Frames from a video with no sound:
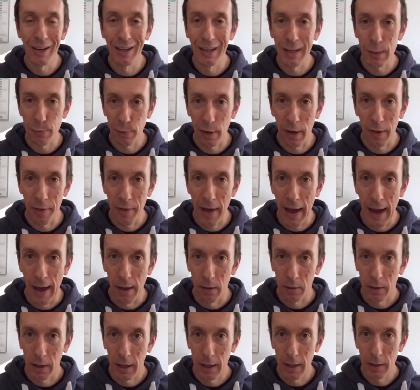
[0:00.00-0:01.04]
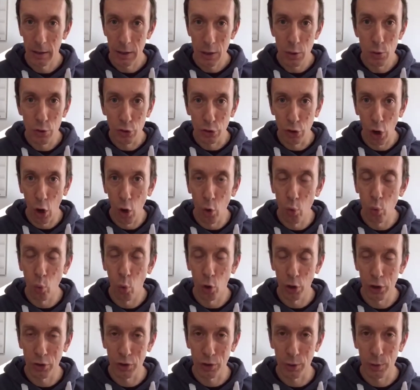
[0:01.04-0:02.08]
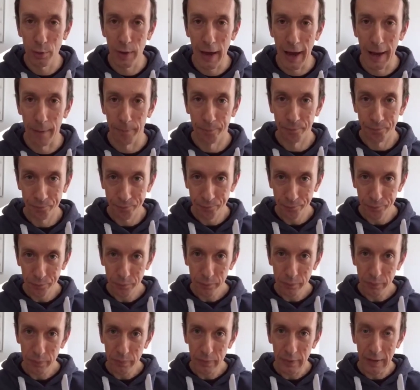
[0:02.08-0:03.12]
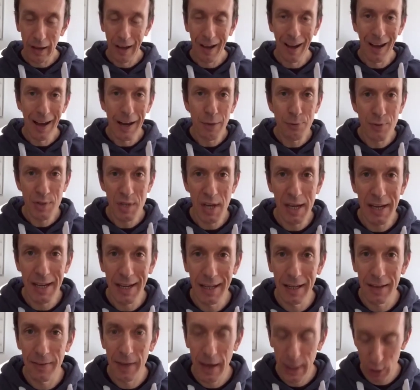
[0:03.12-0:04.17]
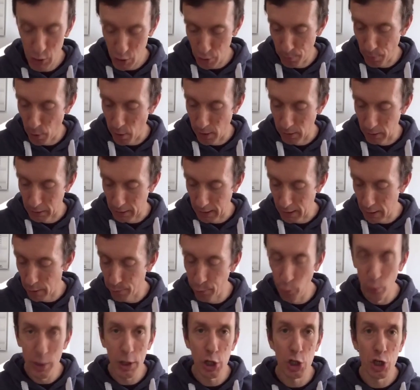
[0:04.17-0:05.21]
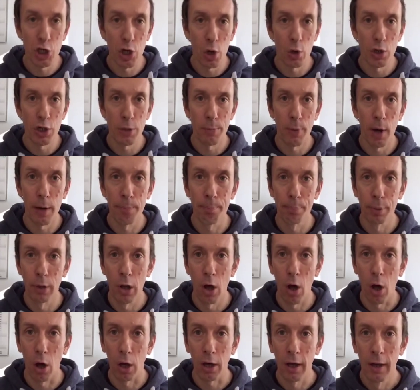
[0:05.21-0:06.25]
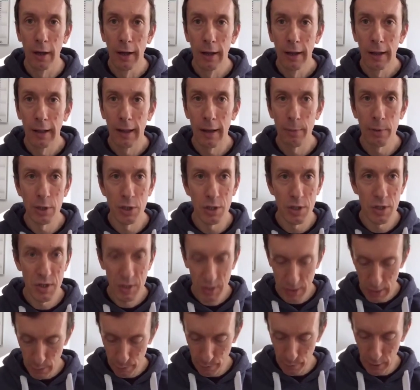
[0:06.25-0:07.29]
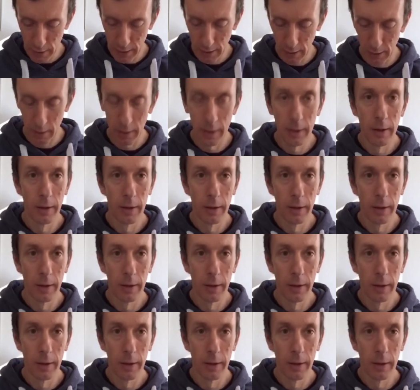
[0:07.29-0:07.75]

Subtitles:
to leave it at that, okay? You don't want to do that. I've taken it the extra mile, okay? I've already shown you my blog. Let me just see if I can